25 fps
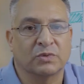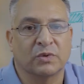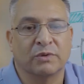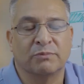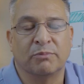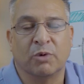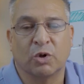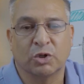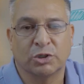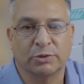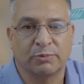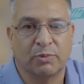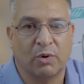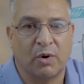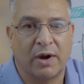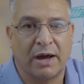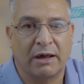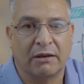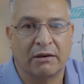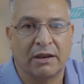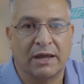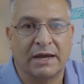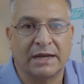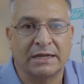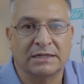with multiple
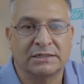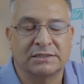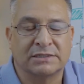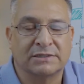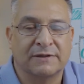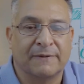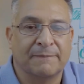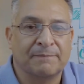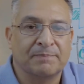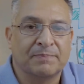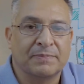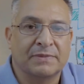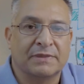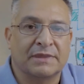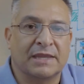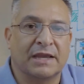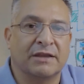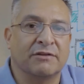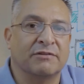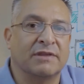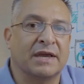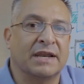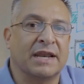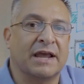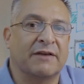outlines that
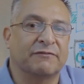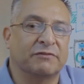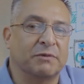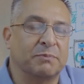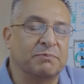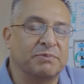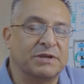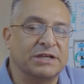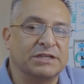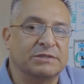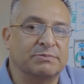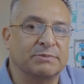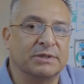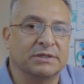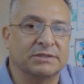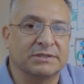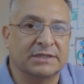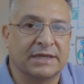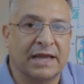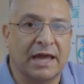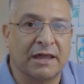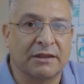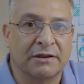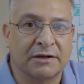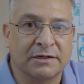you then have to piecemeal
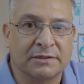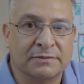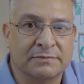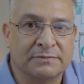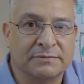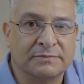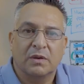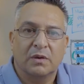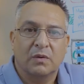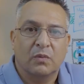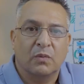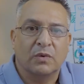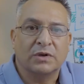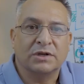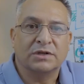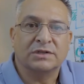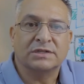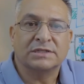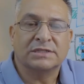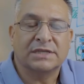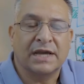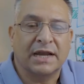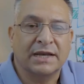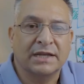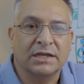together. When you're
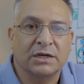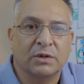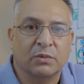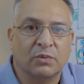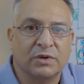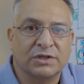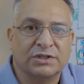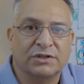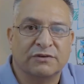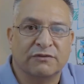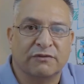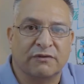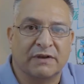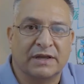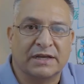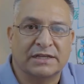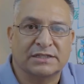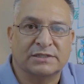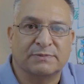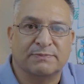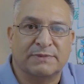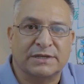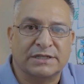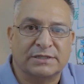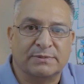designing a rigid
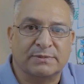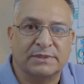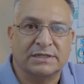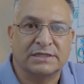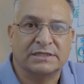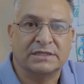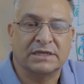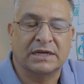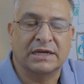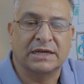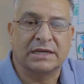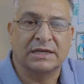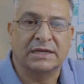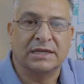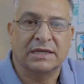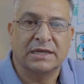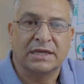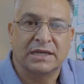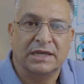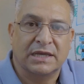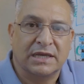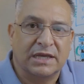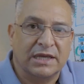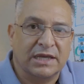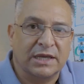flex PCB design
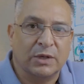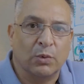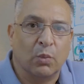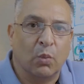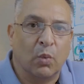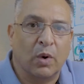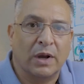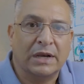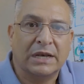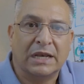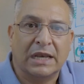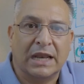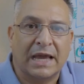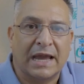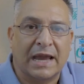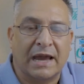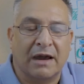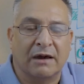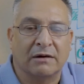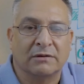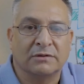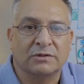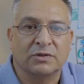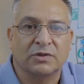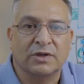in one
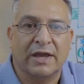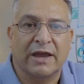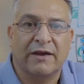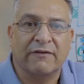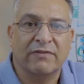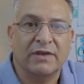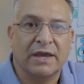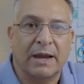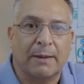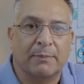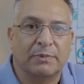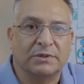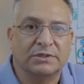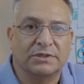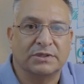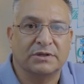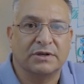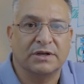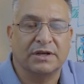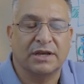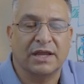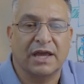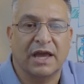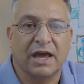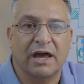layout, you have the
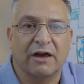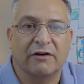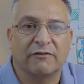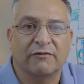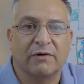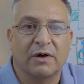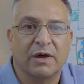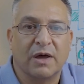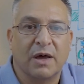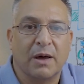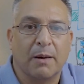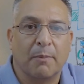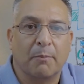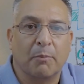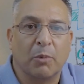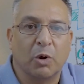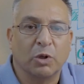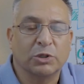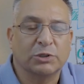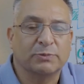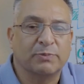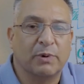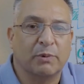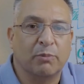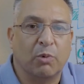opportunity to have
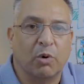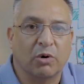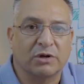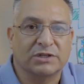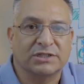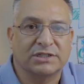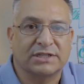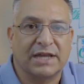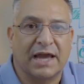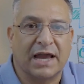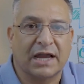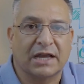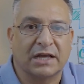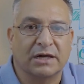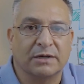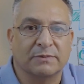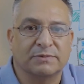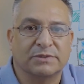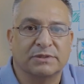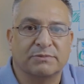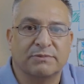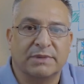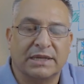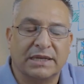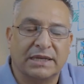multiple board
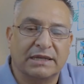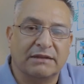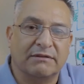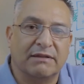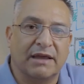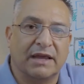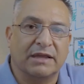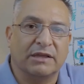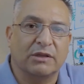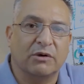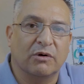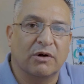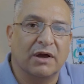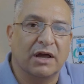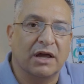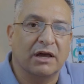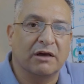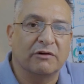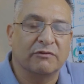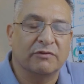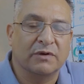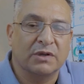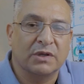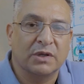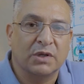stack-ups, meaning that you'll
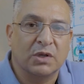have